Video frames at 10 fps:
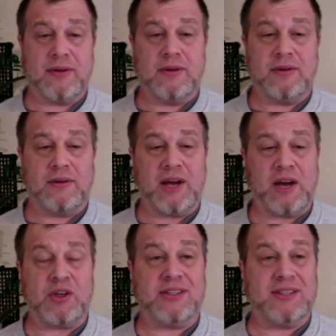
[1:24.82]
So how
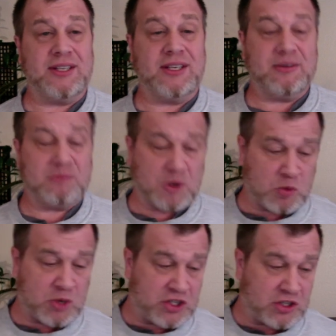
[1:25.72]
does the
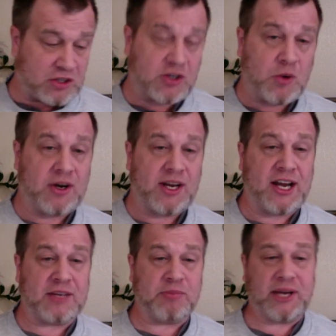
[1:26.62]
original Accord
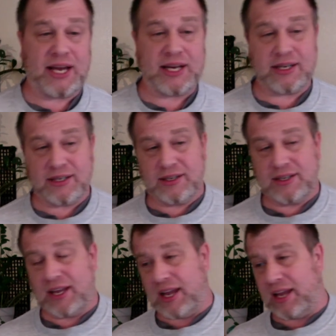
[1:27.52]
hatchback
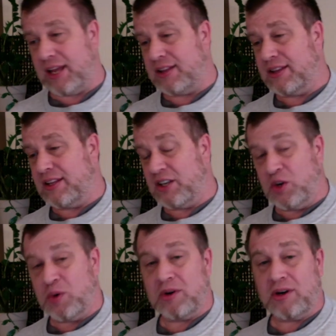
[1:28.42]
and the
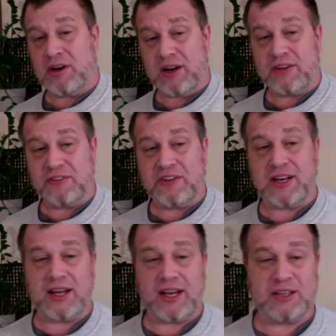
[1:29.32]
newer Honda Fit
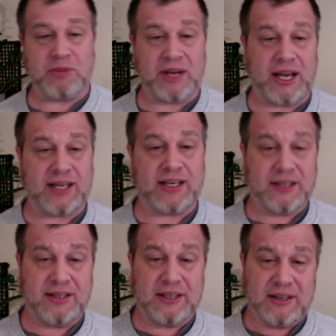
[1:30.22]
hatchback
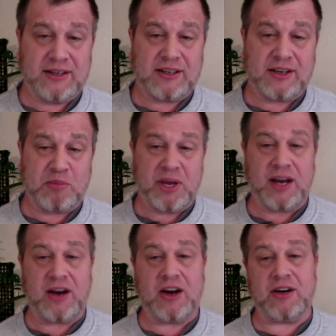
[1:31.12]

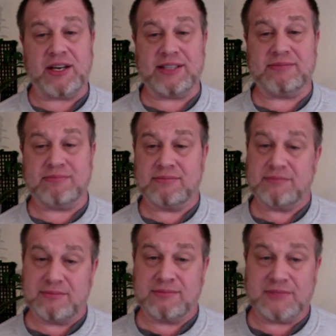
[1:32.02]
compare in
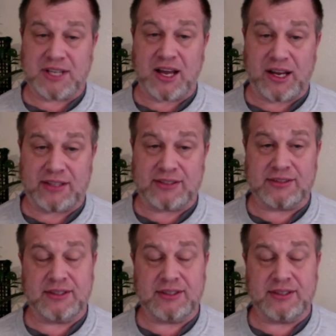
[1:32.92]
size?